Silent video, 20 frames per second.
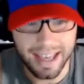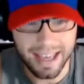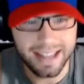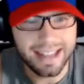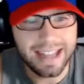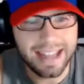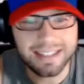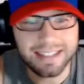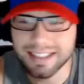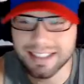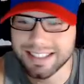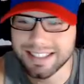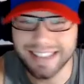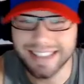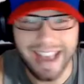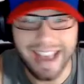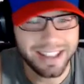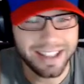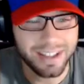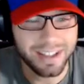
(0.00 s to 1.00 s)
And that's
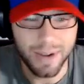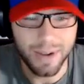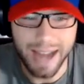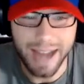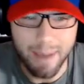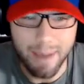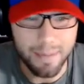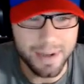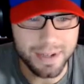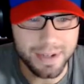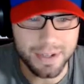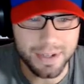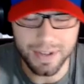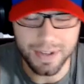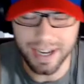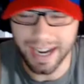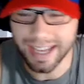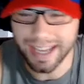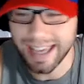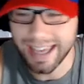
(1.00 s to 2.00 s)
exactly what happened, dude.
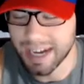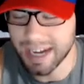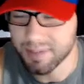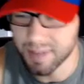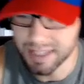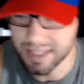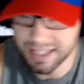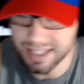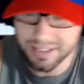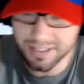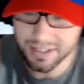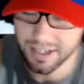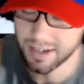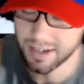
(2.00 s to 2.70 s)
And I cashed my teas.